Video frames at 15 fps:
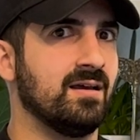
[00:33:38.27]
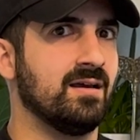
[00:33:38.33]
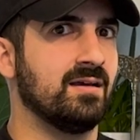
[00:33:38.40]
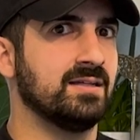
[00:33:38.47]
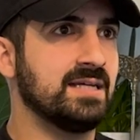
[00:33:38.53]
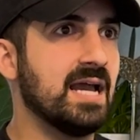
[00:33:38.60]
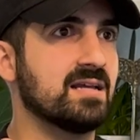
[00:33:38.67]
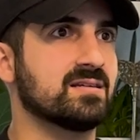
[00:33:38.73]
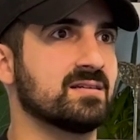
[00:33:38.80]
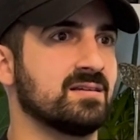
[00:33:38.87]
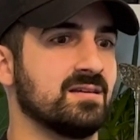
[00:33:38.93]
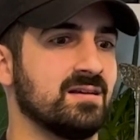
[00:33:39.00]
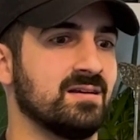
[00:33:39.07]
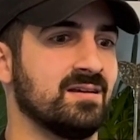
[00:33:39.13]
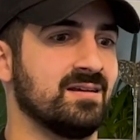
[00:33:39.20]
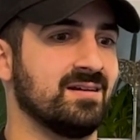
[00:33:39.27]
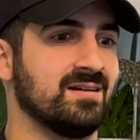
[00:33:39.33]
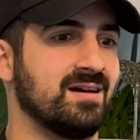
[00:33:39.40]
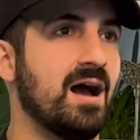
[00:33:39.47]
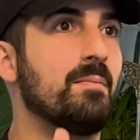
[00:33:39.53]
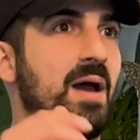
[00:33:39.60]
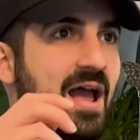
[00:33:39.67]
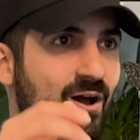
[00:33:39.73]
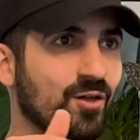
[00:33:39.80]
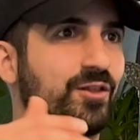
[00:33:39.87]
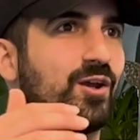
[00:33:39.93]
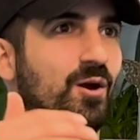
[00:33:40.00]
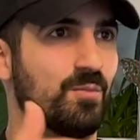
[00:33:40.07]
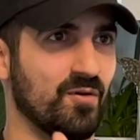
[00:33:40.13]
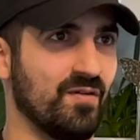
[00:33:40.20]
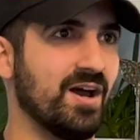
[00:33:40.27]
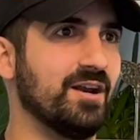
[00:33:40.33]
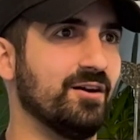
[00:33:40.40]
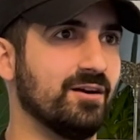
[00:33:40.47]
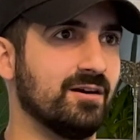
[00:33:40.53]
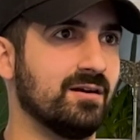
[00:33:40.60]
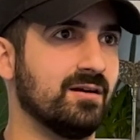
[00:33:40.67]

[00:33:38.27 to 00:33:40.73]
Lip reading: yes, I'm a healthcare provider.